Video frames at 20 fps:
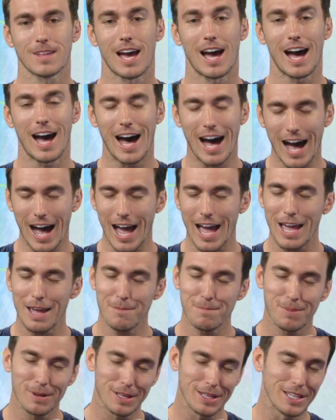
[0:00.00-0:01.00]
I
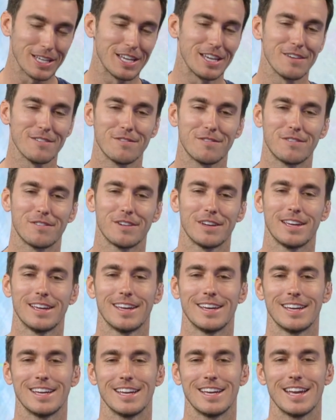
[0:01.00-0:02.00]
believe
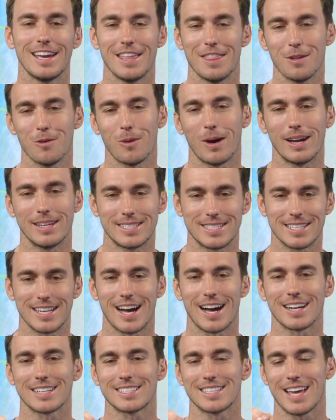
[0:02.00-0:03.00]
in the White
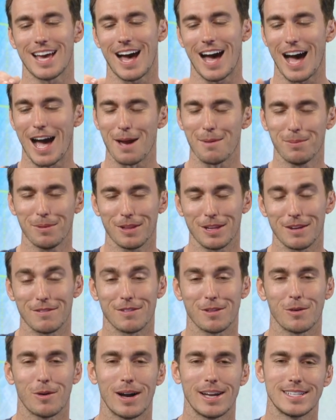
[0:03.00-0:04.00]
Sox. I believe
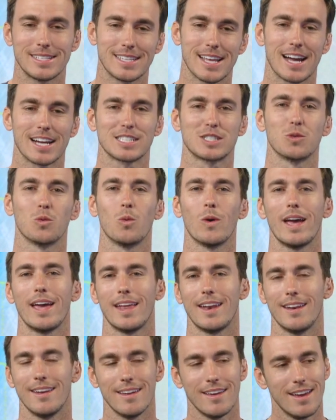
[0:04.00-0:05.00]
the White Sox
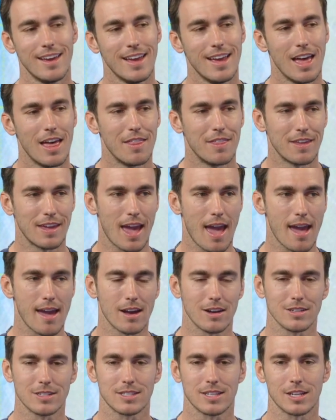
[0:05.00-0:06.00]
win the
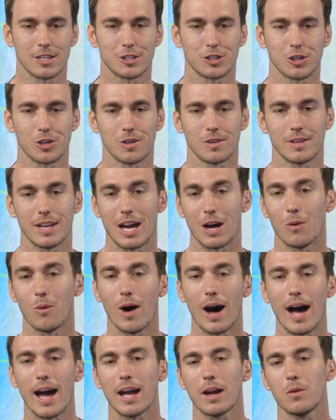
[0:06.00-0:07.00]
AL Central. Now,
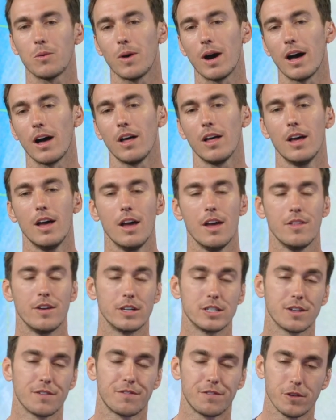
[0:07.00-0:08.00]
why? Well,
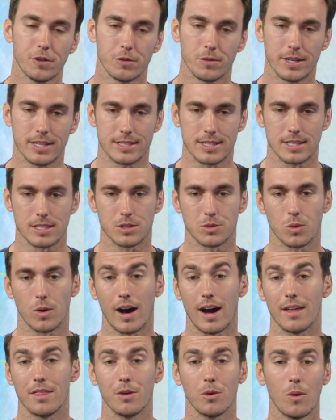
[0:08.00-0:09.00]
there's a few reasons
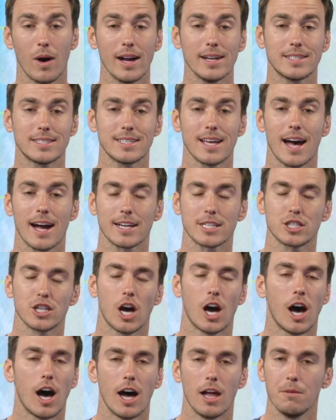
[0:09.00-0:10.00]
why. The White Sox
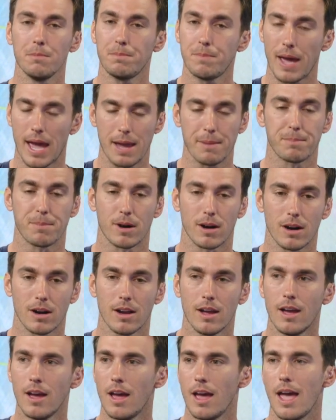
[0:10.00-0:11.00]
on paper,
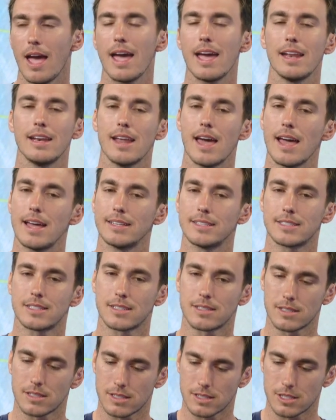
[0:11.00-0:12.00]
and
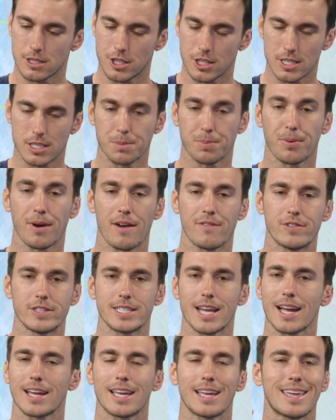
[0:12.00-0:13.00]
just to preface,
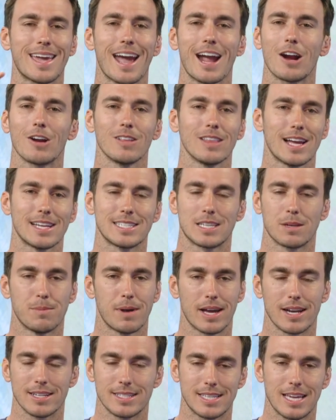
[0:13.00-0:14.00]
I could care less
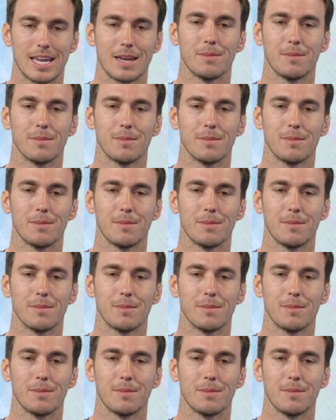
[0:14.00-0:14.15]
about a team